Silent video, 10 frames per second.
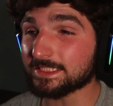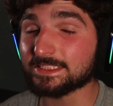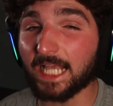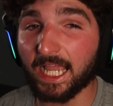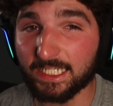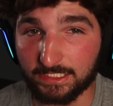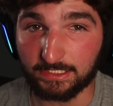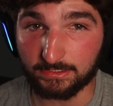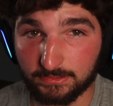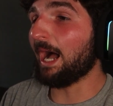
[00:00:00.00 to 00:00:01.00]
anxiety.
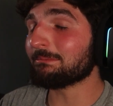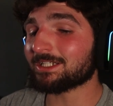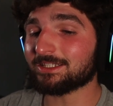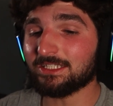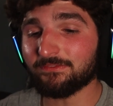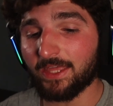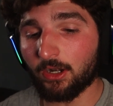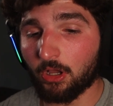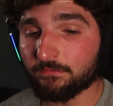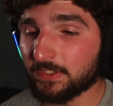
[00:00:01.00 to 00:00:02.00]
I'm gonna leave
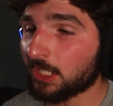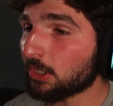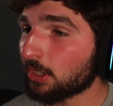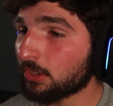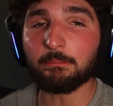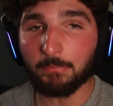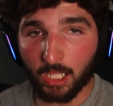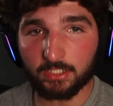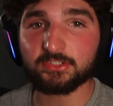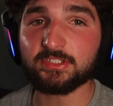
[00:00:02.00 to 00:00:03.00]
that off there. We
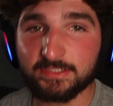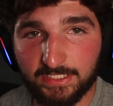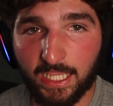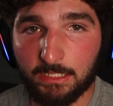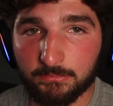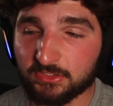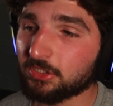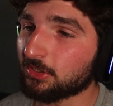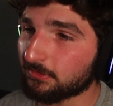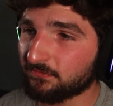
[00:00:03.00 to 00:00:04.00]
demolished this game,
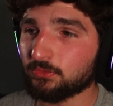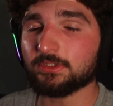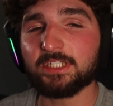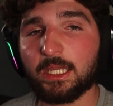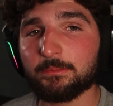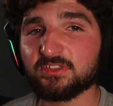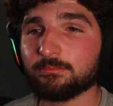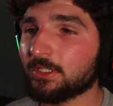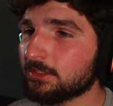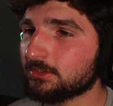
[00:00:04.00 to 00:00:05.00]
took a few attempts,
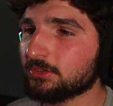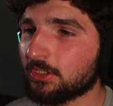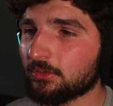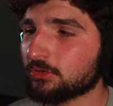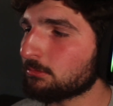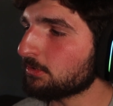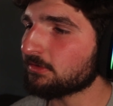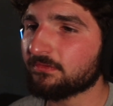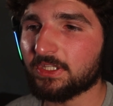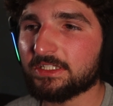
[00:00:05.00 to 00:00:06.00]
but you know, your
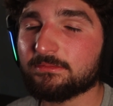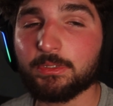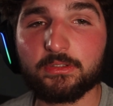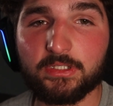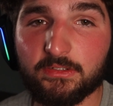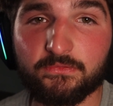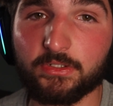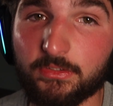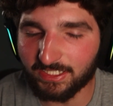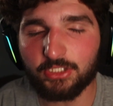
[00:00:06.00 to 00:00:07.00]
boy Flakes built
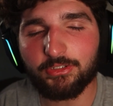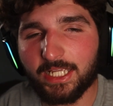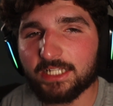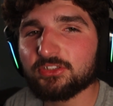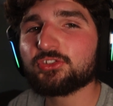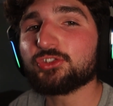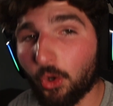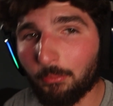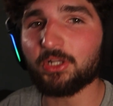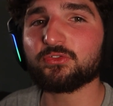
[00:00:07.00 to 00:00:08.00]
different. I thank you guys
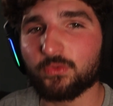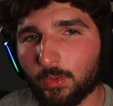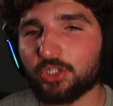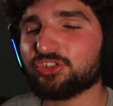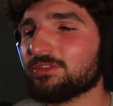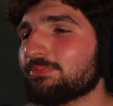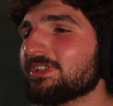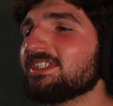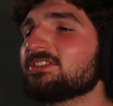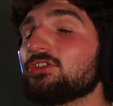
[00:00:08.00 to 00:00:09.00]
so much for watching.
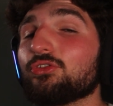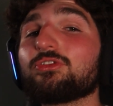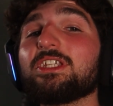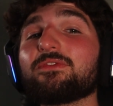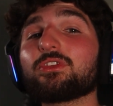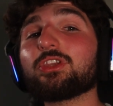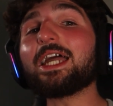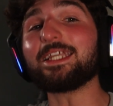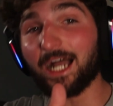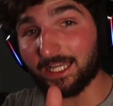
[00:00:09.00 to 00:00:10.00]
Please do leave a
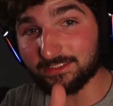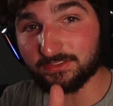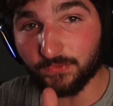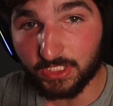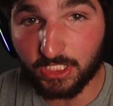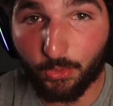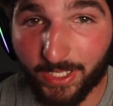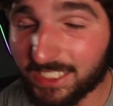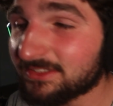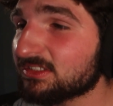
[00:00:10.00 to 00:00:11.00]
like on this video
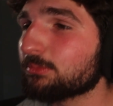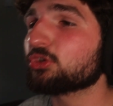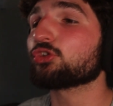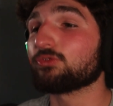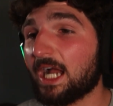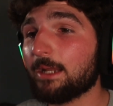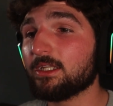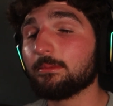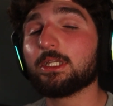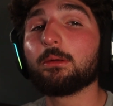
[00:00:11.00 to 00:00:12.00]
and subscribe
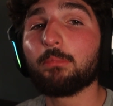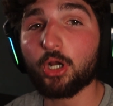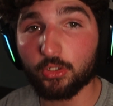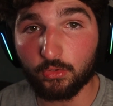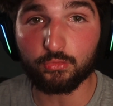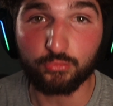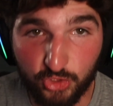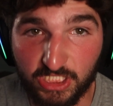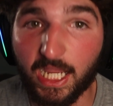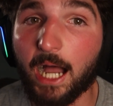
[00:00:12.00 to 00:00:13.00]
to become part of the
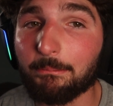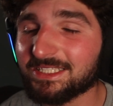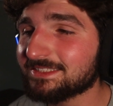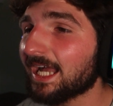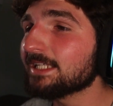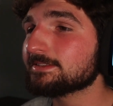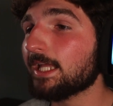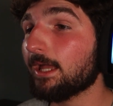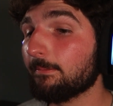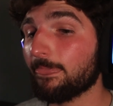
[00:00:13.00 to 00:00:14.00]
Uchiha. Besides
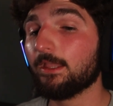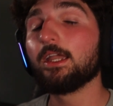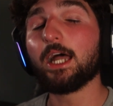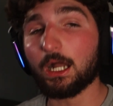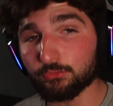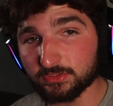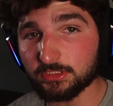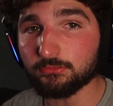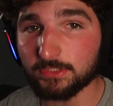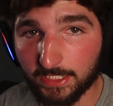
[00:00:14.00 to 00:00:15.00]
that, I will
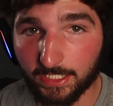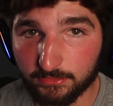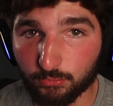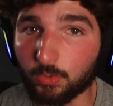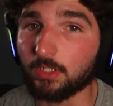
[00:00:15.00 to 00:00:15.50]
see you in the next